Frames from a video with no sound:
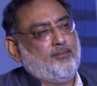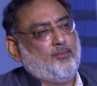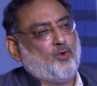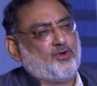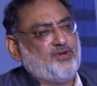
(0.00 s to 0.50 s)

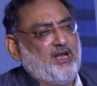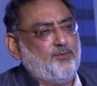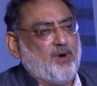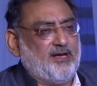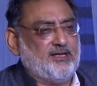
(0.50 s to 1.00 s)
What really
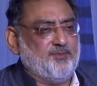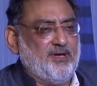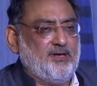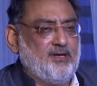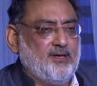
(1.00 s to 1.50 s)
worries
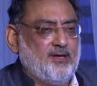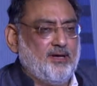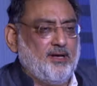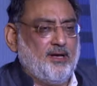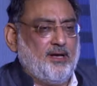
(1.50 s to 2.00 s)
me
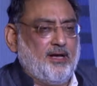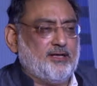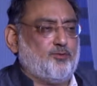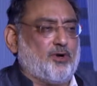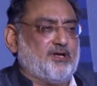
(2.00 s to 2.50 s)
is
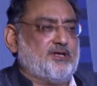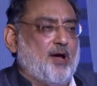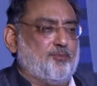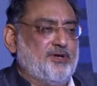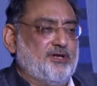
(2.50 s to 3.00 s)
what is
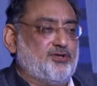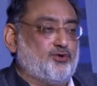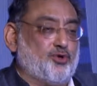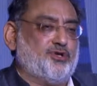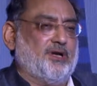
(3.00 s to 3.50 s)
happening
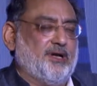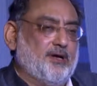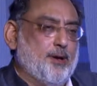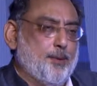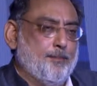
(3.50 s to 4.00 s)
socially
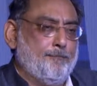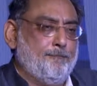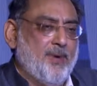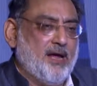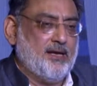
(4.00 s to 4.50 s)

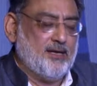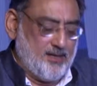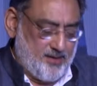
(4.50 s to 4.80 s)
in